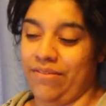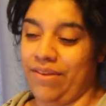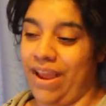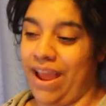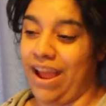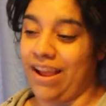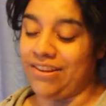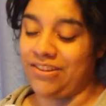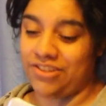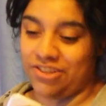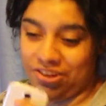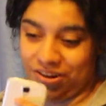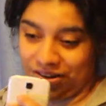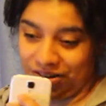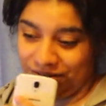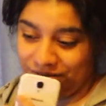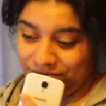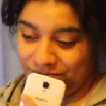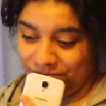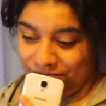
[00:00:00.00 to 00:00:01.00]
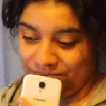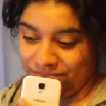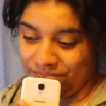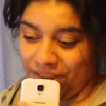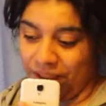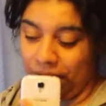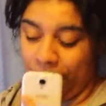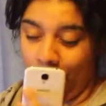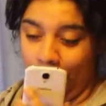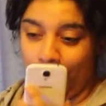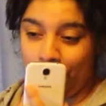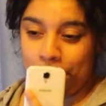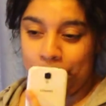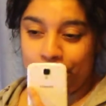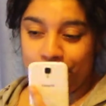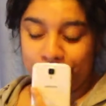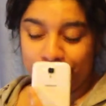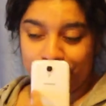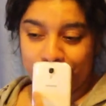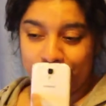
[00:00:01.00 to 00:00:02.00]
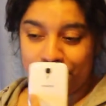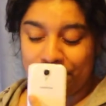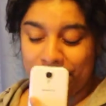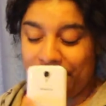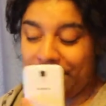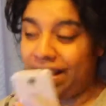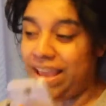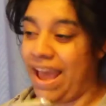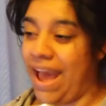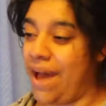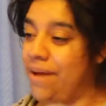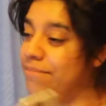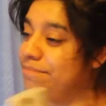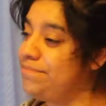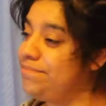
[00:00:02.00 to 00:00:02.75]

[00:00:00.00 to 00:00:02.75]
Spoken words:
reaction. Yeah,